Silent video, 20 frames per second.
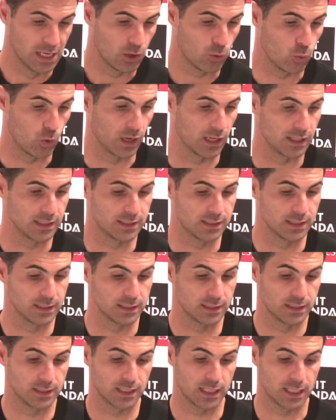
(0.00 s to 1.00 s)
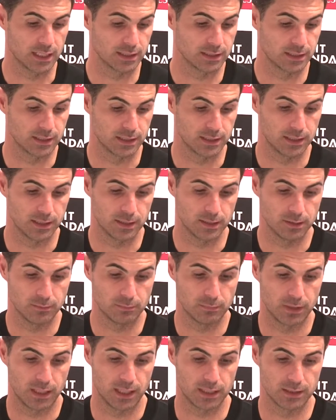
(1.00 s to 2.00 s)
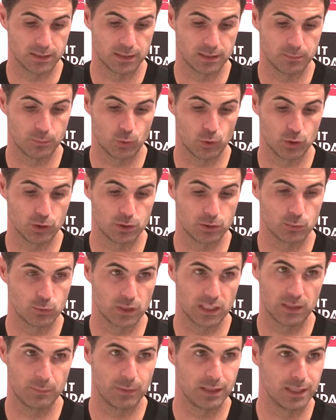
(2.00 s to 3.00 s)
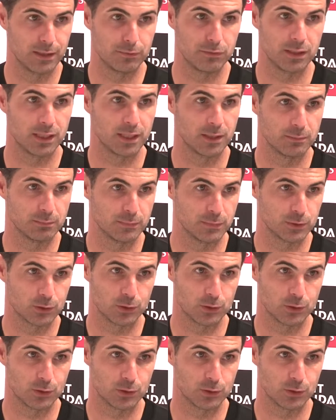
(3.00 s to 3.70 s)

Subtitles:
qualities, and the boys really believe in him.